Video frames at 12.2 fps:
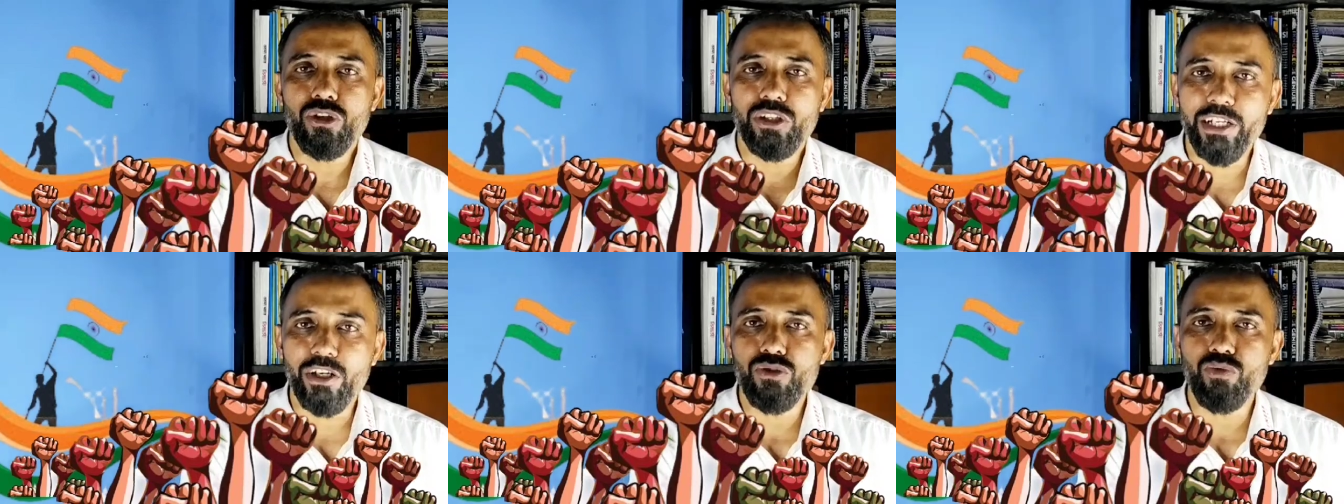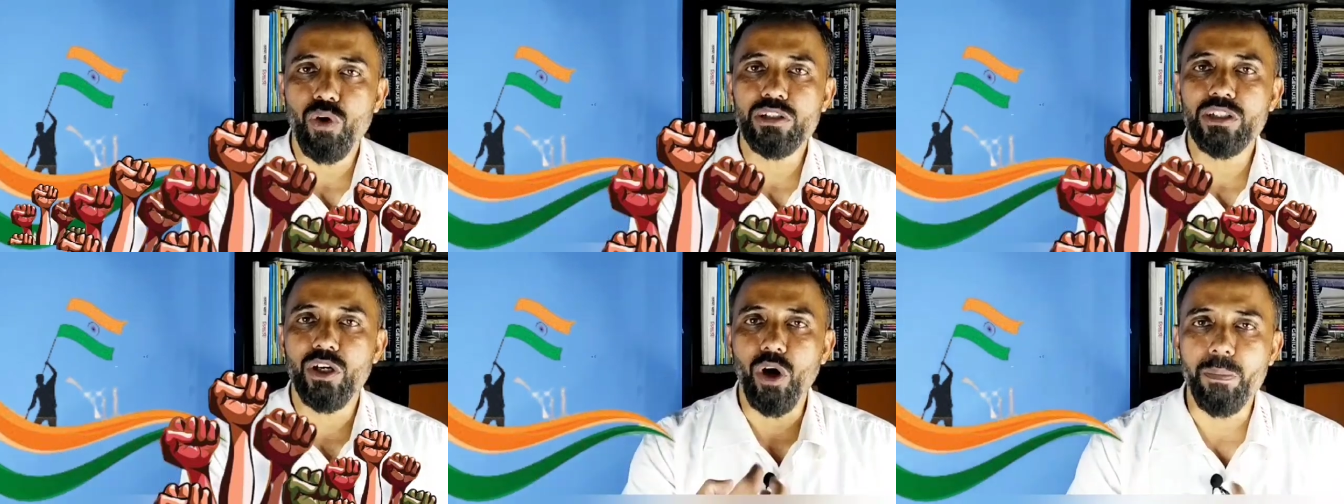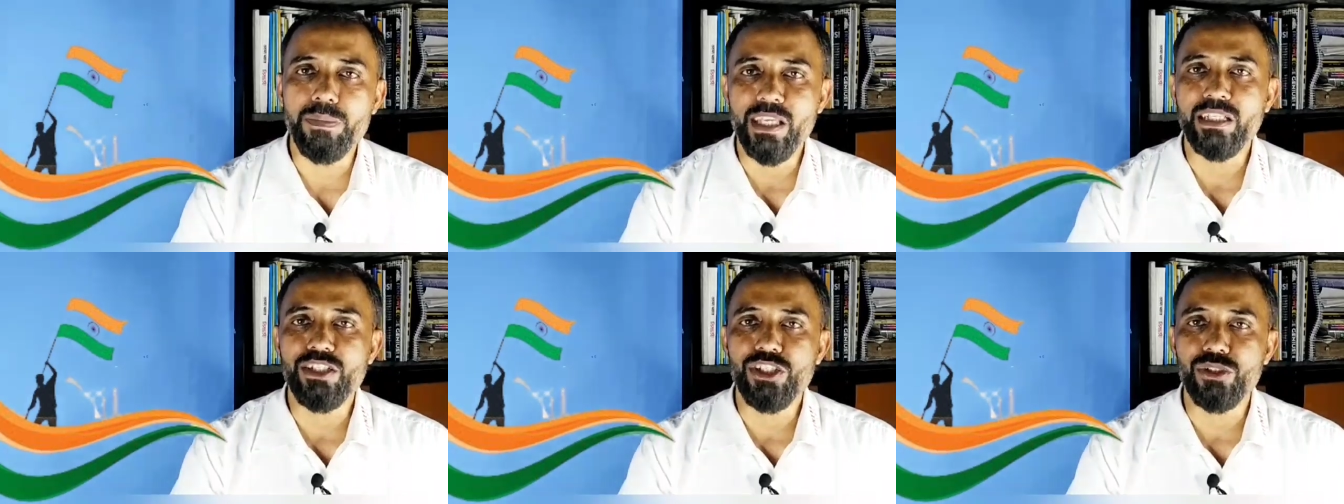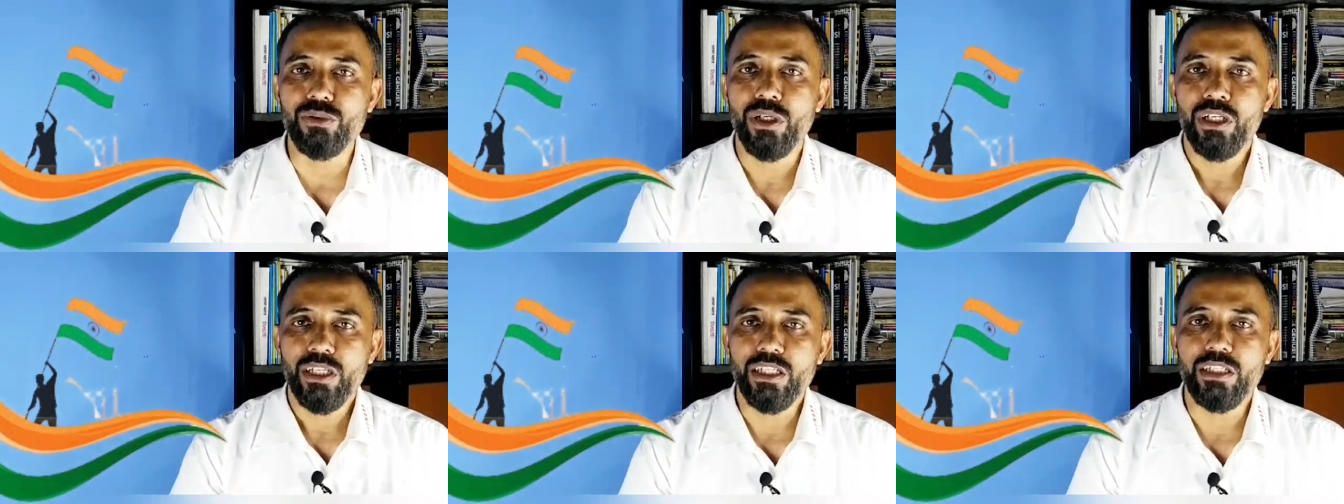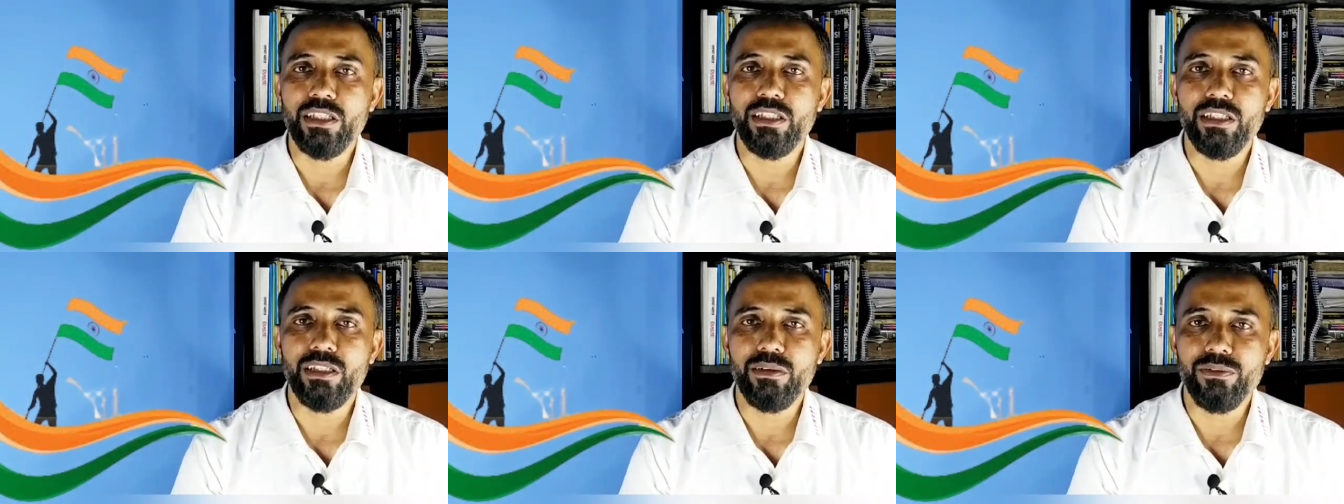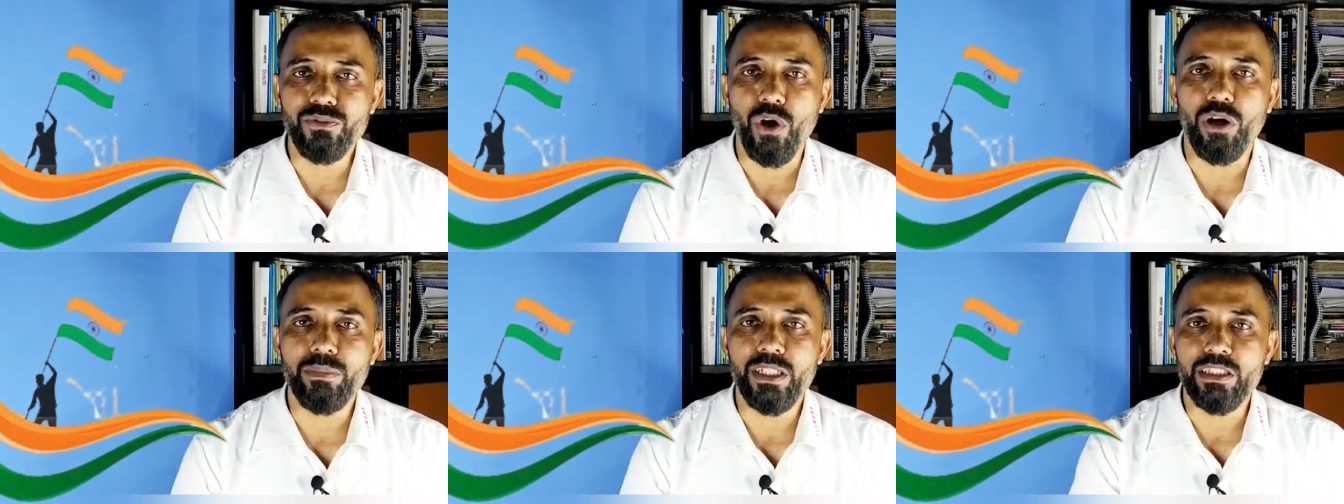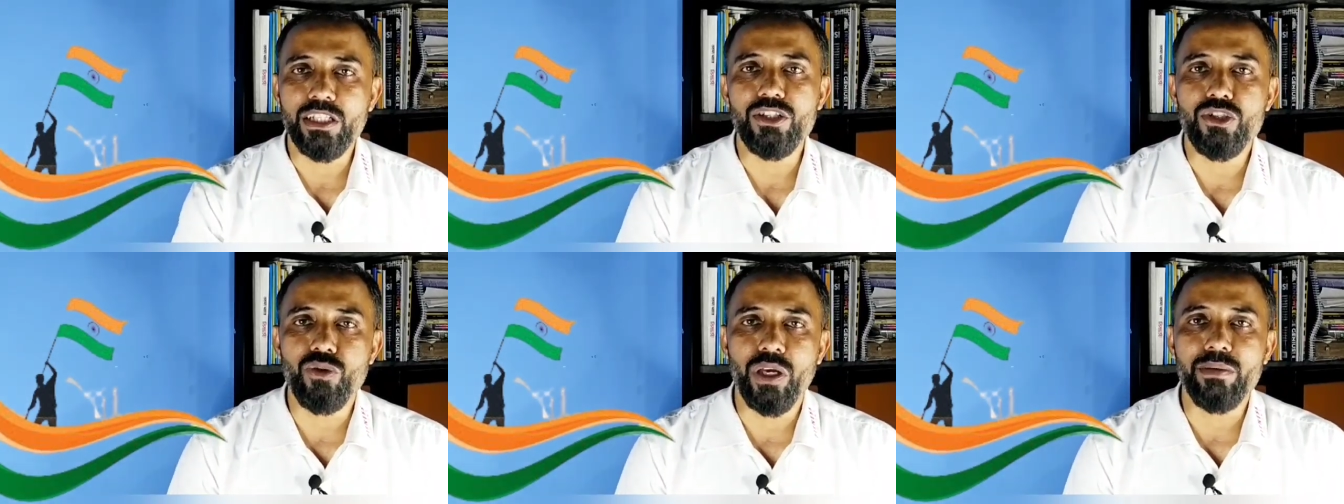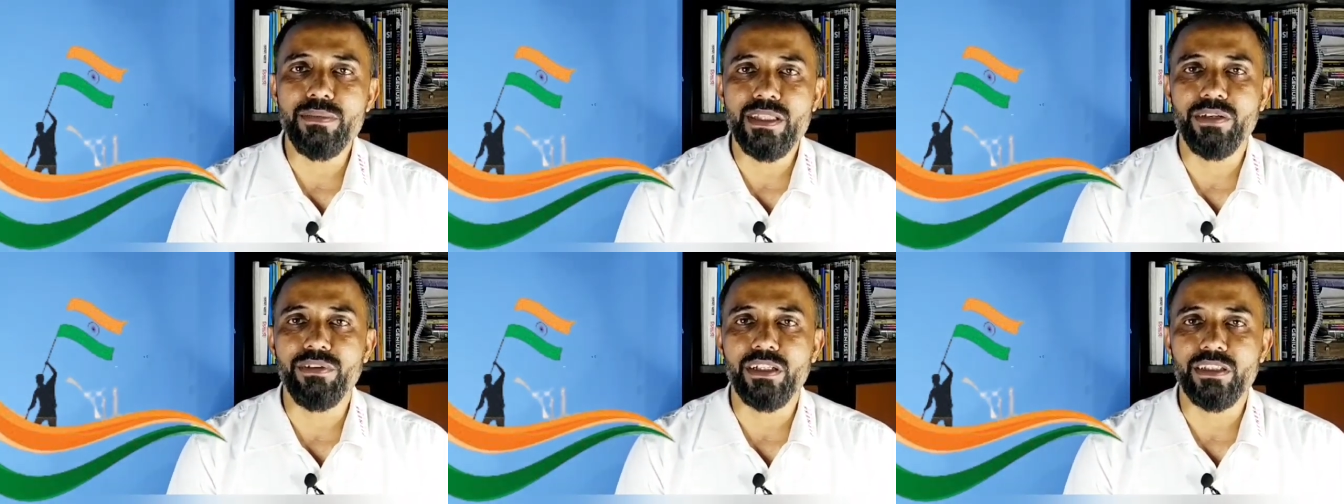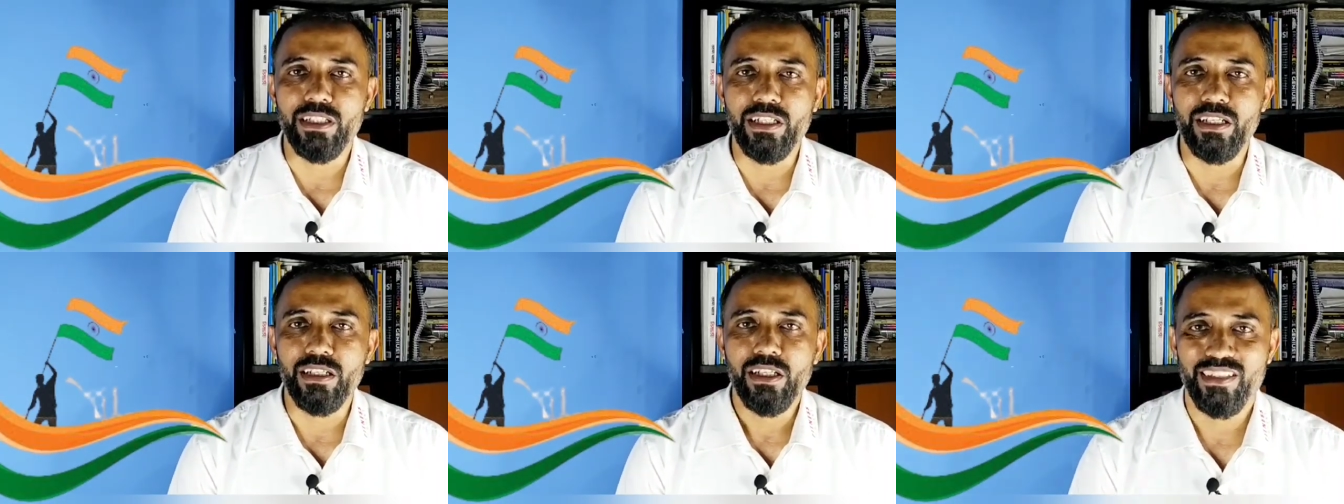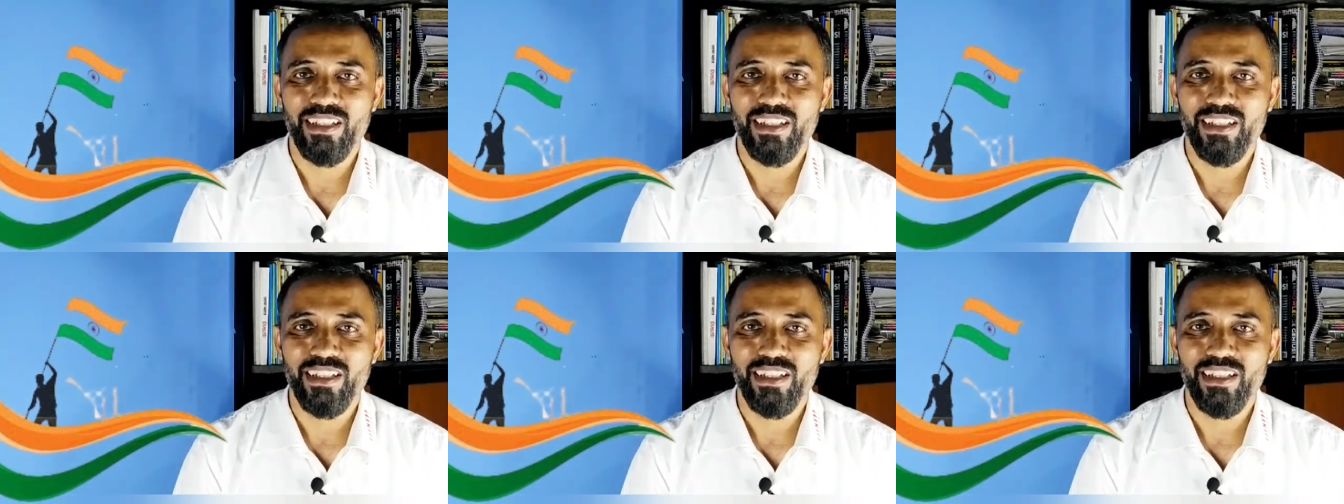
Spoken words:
So that was what the objective in forming this Swayam Sevak Dal.